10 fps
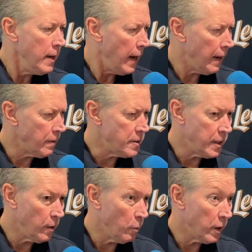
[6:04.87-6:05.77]
how to
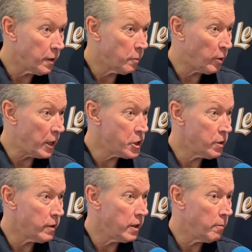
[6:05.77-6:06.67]
deal with
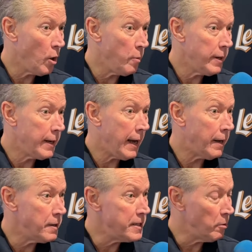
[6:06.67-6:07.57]
pressure in the moment,
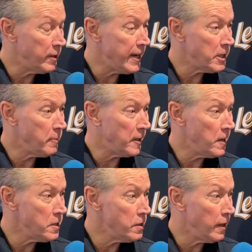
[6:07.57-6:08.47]
how to deal with the
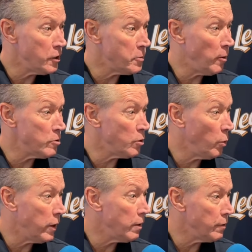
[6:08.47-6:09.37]
expectation that you're supposed to
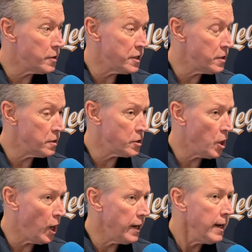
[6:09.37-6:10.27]
win or the season's
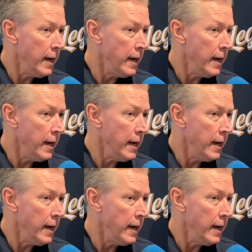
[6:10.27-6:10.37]
gone,